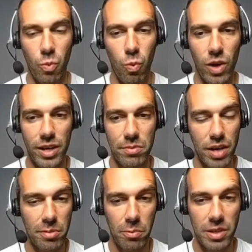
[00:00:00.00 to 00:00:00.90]

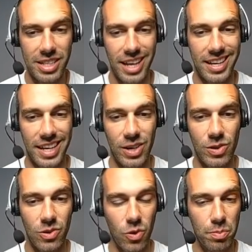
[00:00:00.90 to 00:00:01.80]
would probably take it
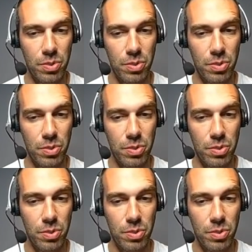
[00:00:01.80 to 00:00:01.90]
out